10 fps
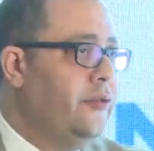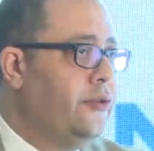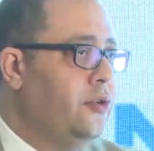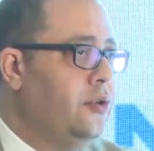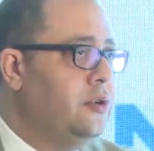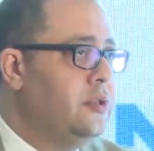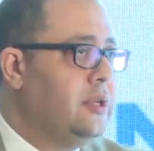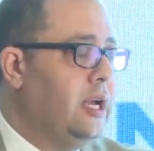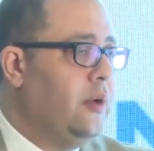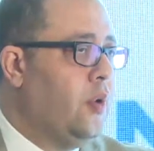of
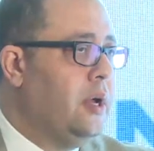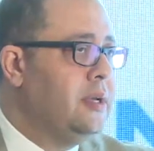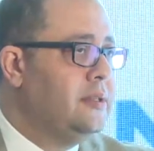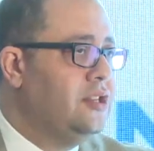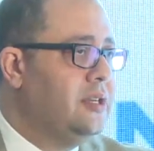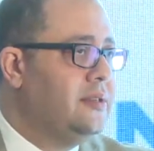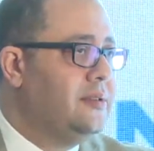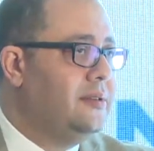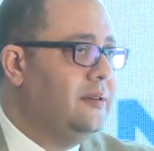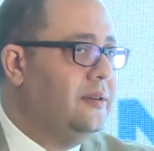course, I was just
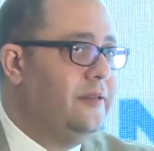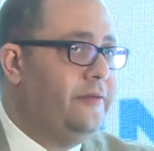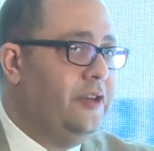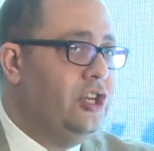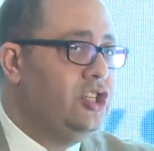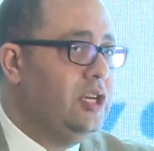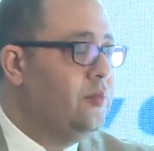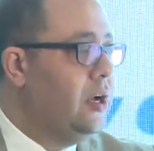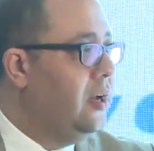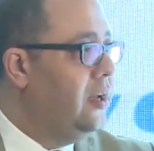finishing
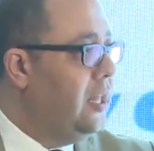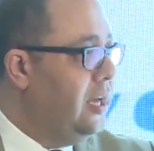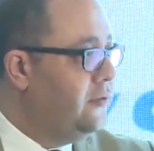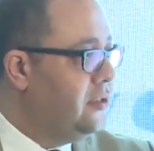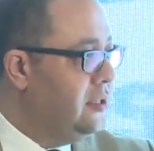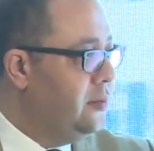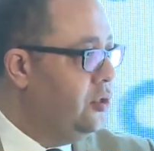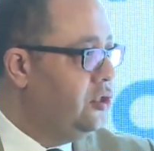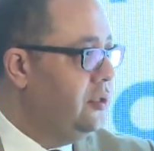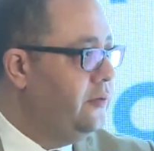my live
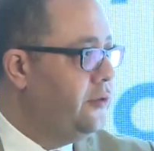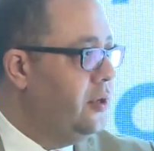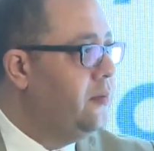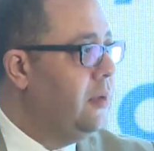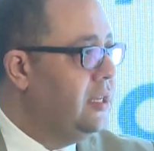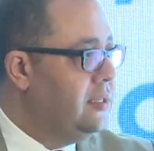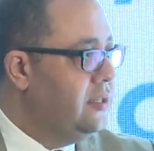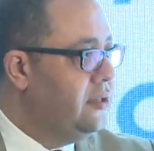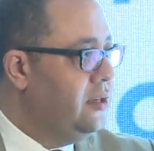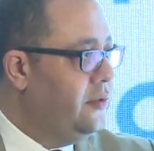transmission from
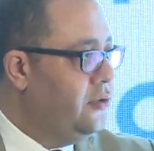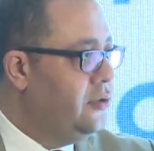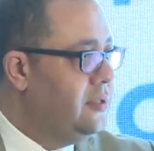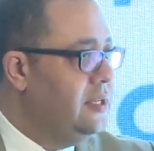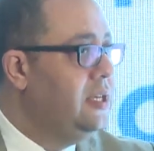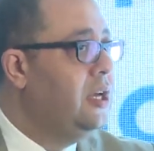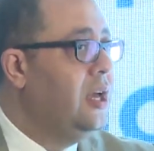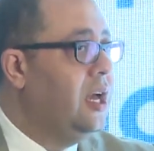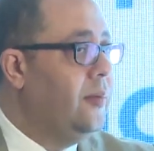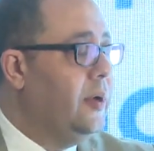Alexandria University
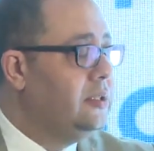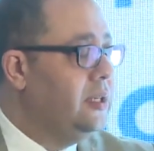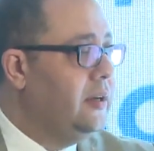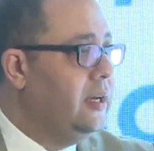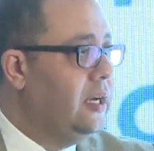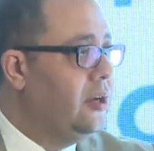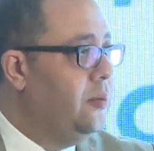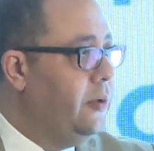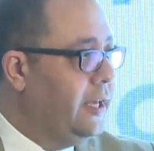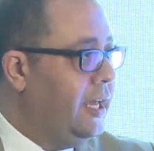about a
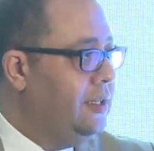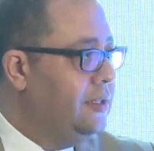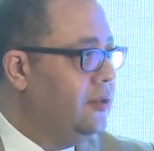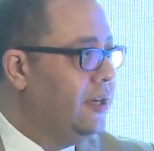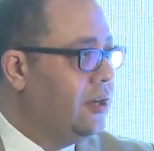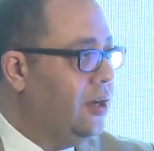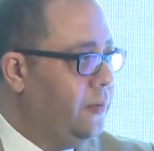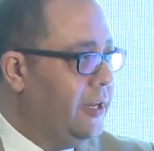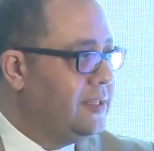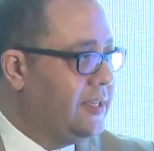complicated or a
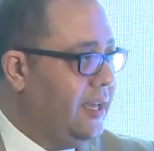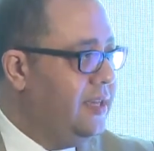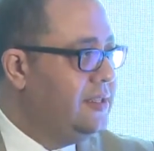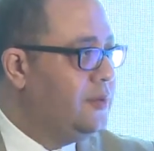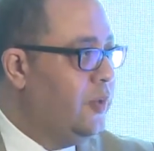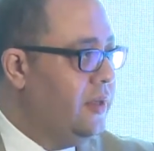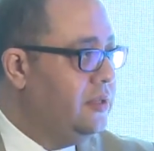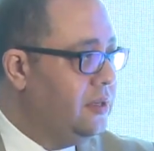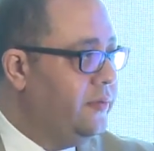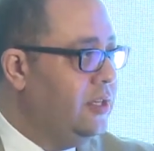complex case with
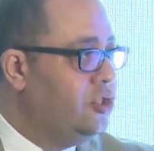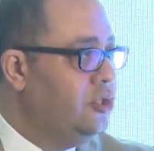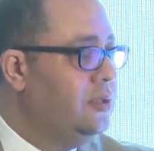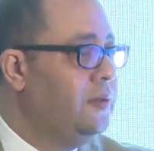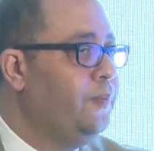intervention.